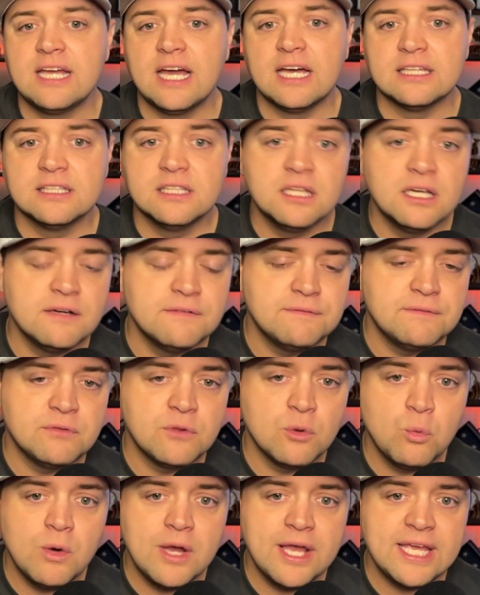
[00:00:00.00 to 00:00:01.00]
I love
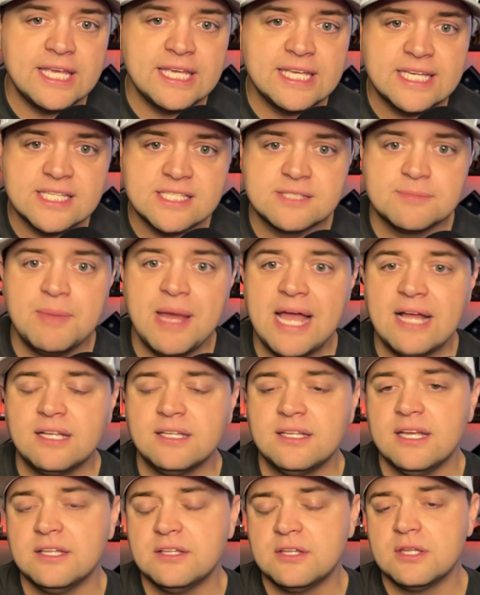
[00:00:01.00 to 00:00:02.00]
the way he gets back
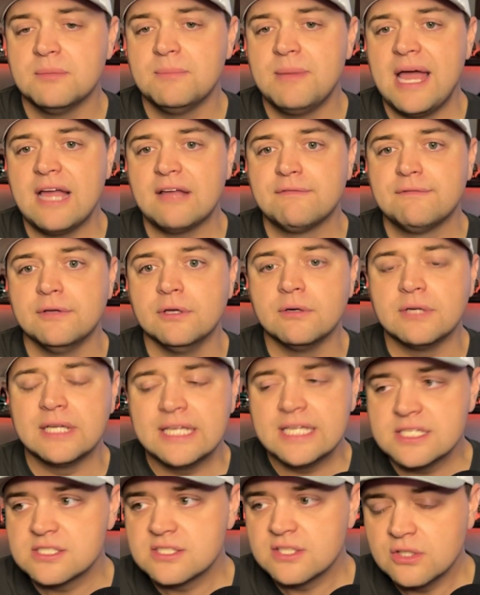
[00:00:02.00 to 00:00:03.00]
into the backfield and
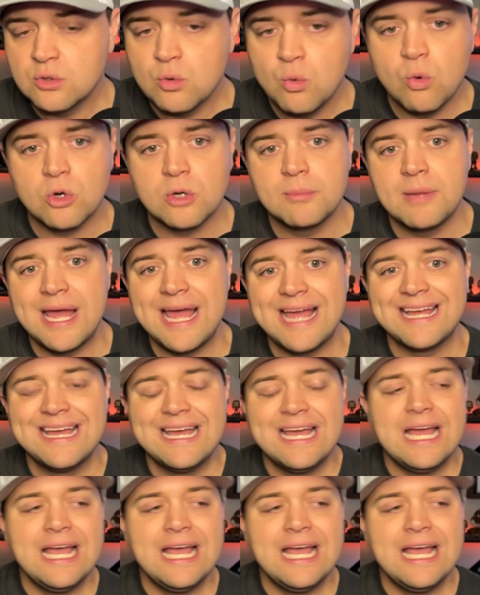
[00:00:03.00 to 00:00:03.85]
gets to the quarterback.